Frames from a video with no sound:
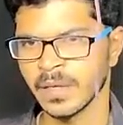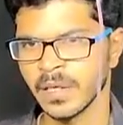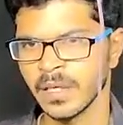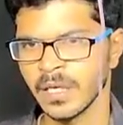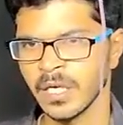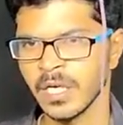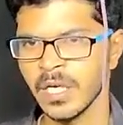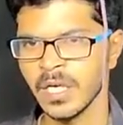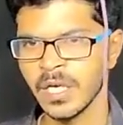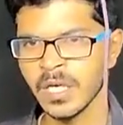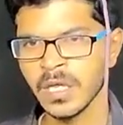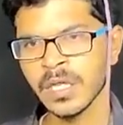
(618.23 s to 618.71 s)

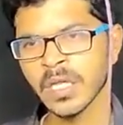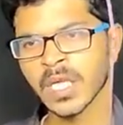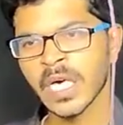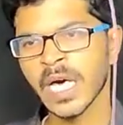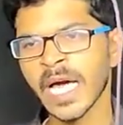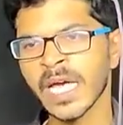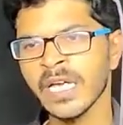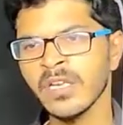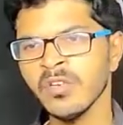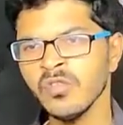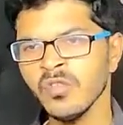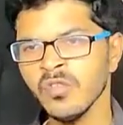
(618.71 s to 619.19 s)
His
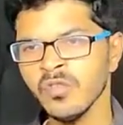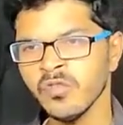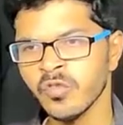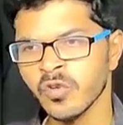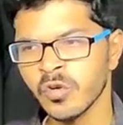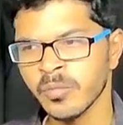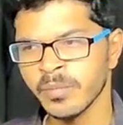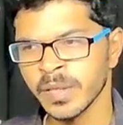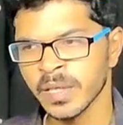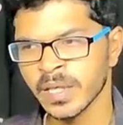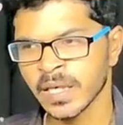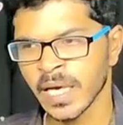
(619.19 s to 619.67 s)

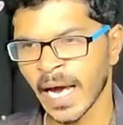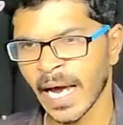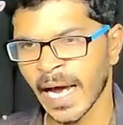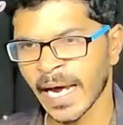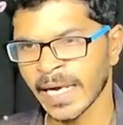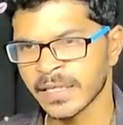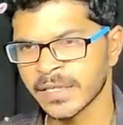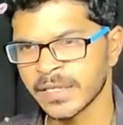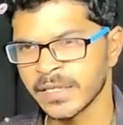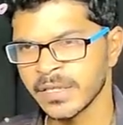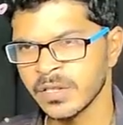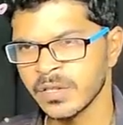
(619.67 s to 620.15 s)
gynophobic
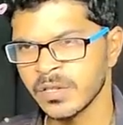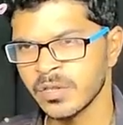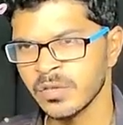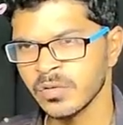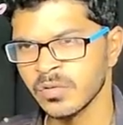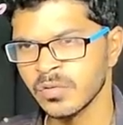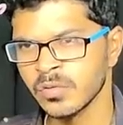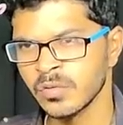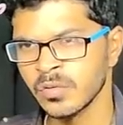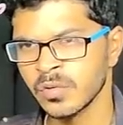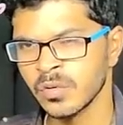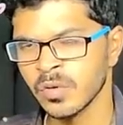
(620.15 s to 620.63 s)

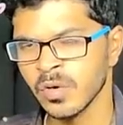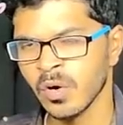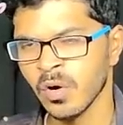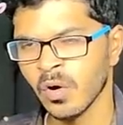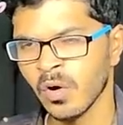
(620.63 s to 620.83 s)
attitude